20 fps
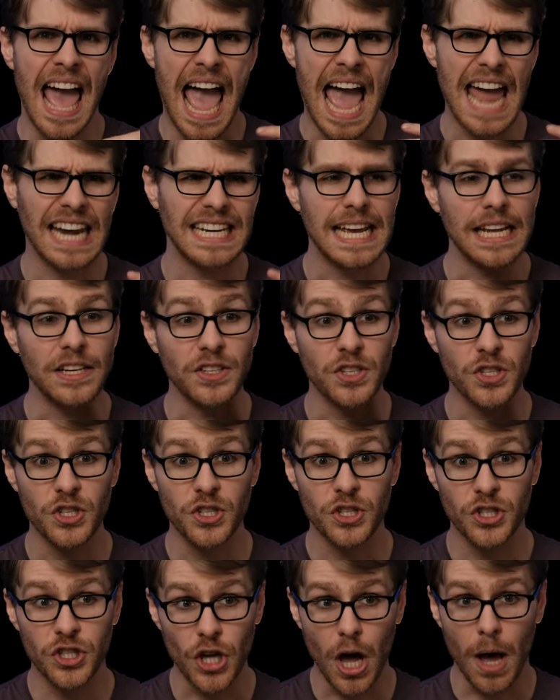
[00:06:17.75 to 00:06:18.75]
And yet,
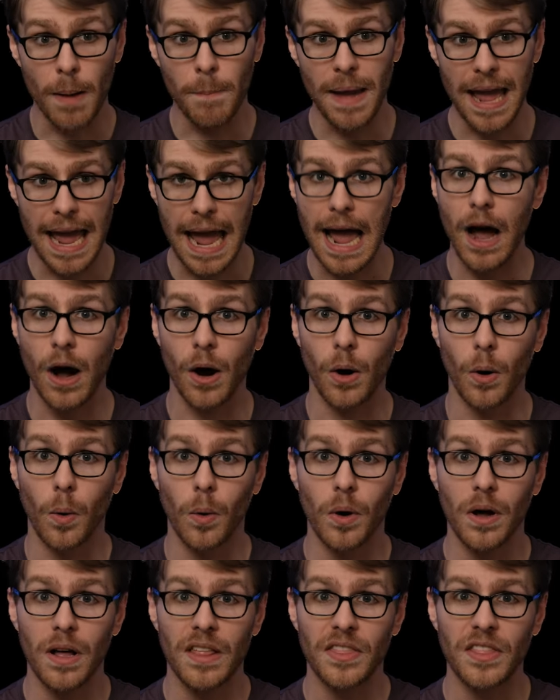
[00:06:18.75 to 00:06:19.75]

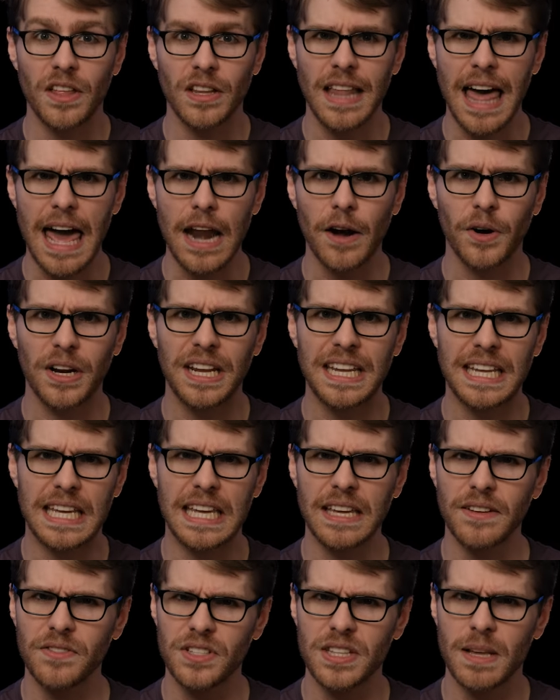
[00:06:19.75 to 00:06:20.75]
somehow, the latter
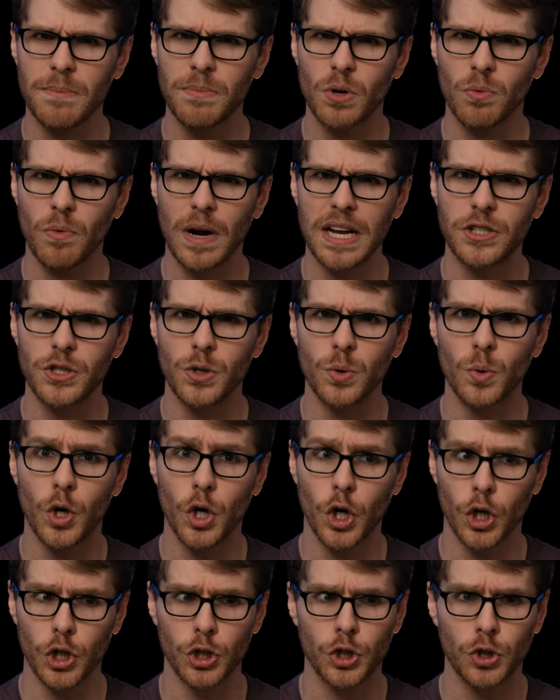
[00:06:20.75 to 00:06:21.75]
gives them the right to
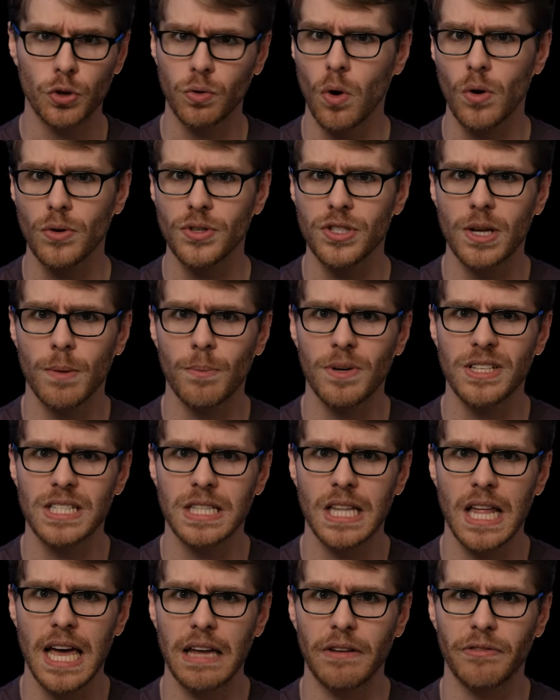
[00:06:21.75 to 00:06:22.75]
control
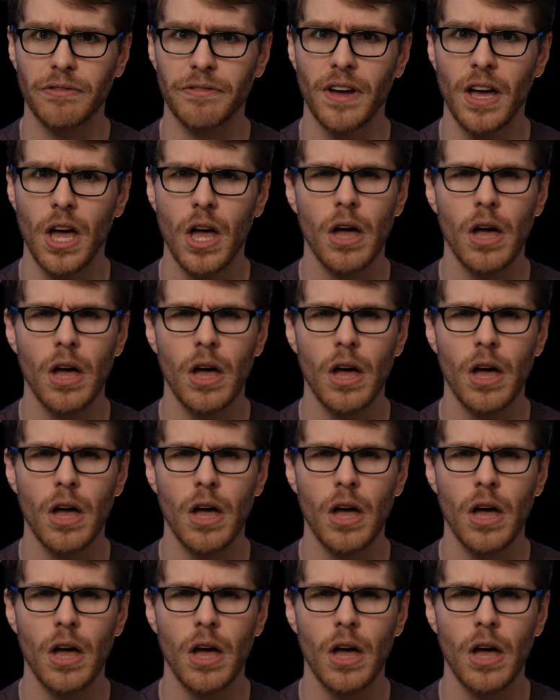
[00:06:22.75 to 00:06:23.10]
someone's life